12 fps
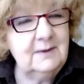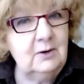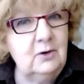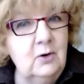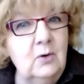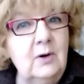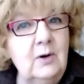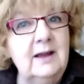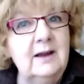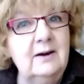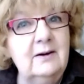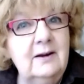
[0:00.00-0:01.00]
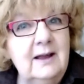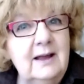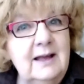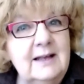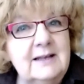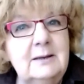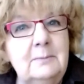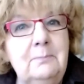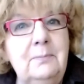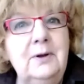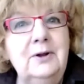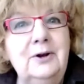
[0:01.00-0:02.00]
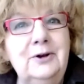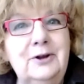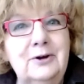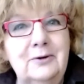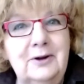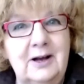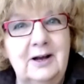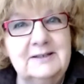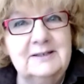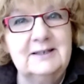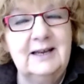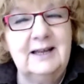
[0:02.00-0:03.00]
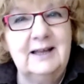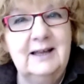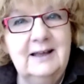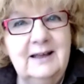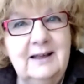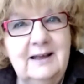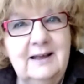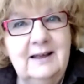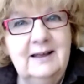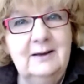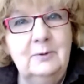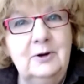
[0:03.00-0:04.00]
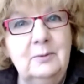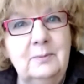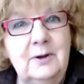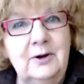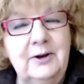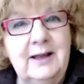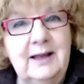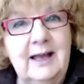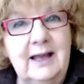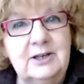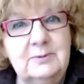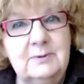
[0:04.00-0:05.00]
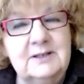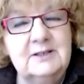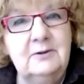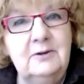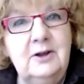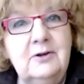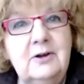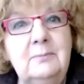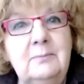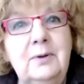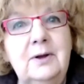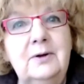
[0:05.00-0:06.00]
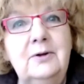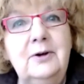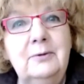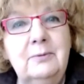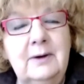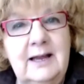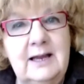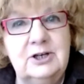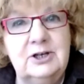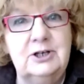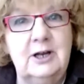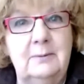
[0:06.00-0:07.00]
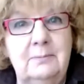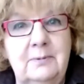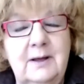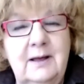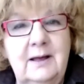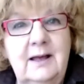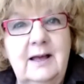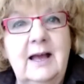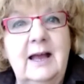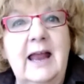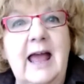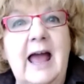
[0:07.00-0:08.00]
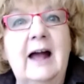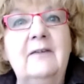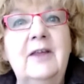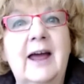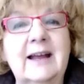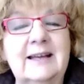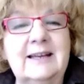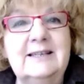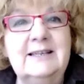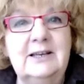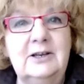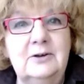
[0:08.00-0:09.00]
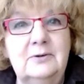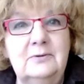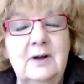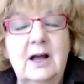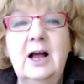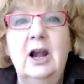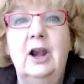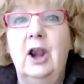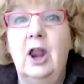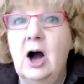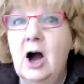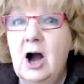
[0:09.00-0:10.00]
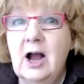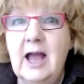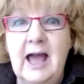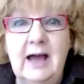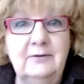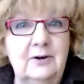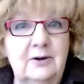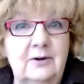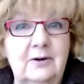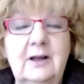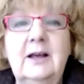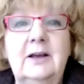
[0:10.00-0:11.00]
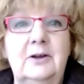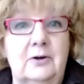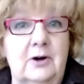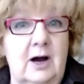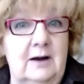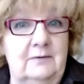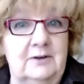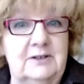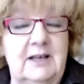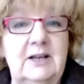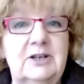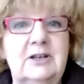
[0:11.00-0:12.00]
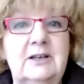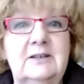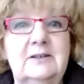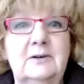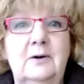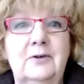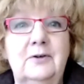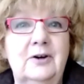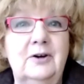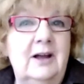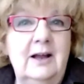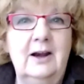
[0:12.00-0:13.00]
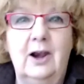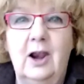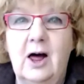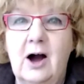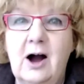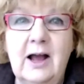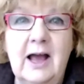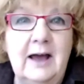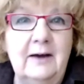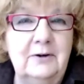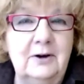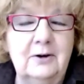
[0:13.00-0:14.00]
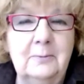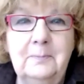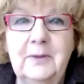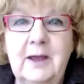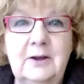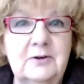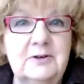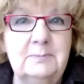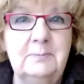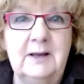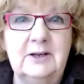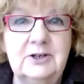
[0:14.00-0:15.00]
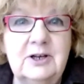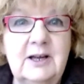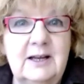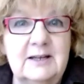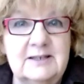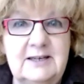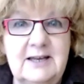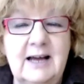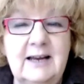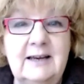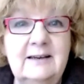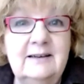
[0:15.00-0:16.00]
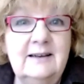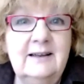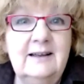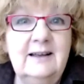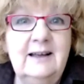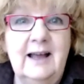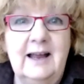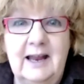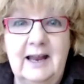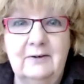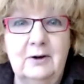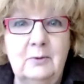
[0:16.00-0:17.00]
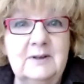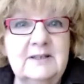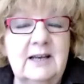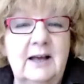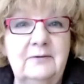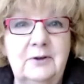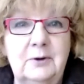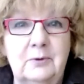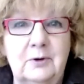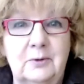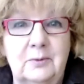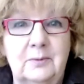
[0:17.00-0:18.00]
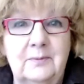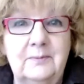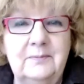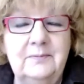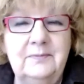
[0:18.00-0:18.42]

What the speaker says: The goal here is to build curiosity when you're building engagement so that you can build a relationship and have that continue long after your conversation is over, long after your speech is done and everyone's left the room.